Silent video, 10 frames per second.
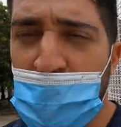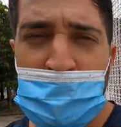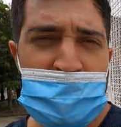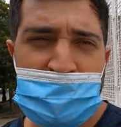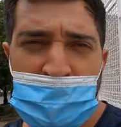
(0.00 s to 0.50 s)

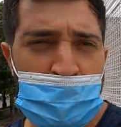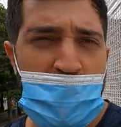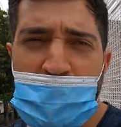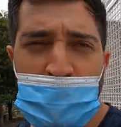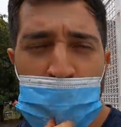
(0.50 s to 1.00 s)
family takes it home.
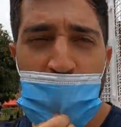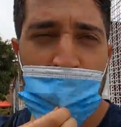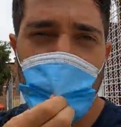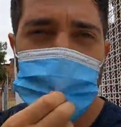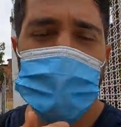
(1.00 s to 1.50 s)
I have no
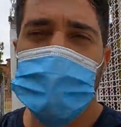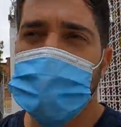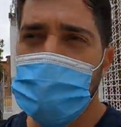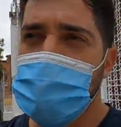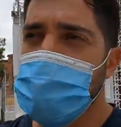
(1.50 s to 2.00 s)
idea.
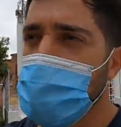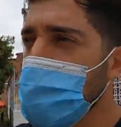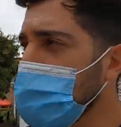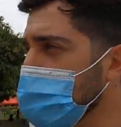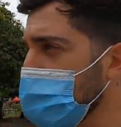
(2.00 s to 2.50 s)
Someone told
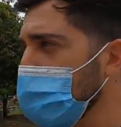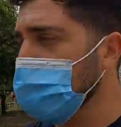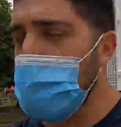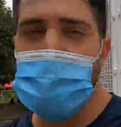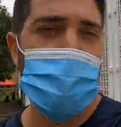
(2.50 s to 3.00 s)
me this a
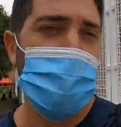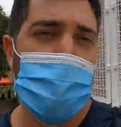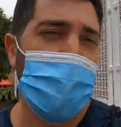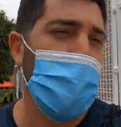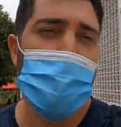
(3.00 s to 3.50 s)
long time ago.
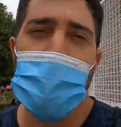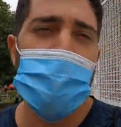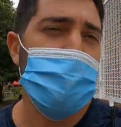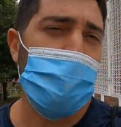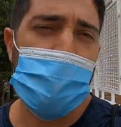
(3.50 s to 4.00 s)
I may
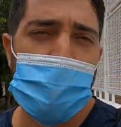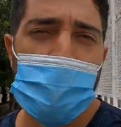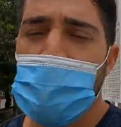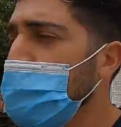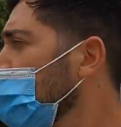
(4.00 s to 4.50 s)
be totally
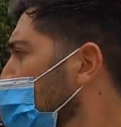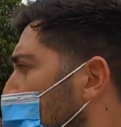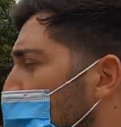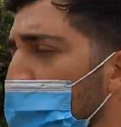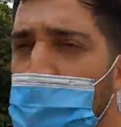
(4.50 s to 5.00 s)
wrong.
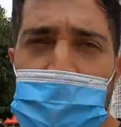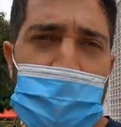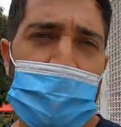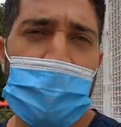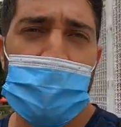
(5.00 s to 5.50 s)
Whoever's
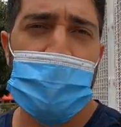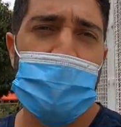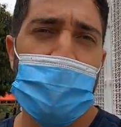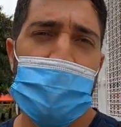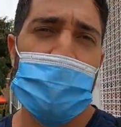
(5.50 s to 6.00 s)
Colombian,
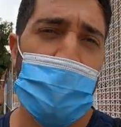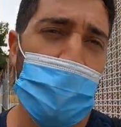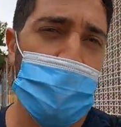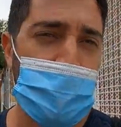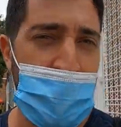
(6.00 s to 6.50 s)
whoever
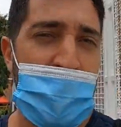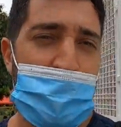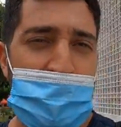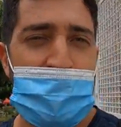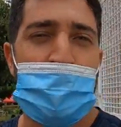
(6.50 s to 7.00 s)
knows what
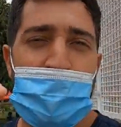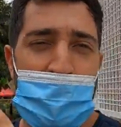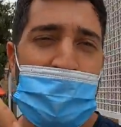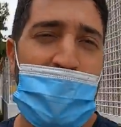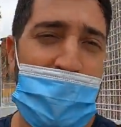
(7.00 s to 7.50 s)
happens, let me
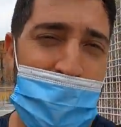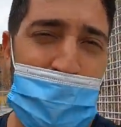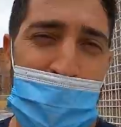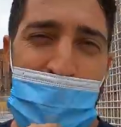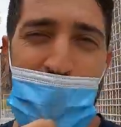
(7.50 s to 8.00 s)
know in the comments
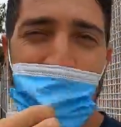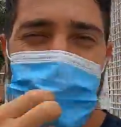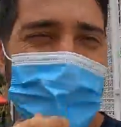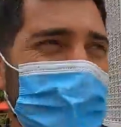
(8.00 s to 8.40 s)
below.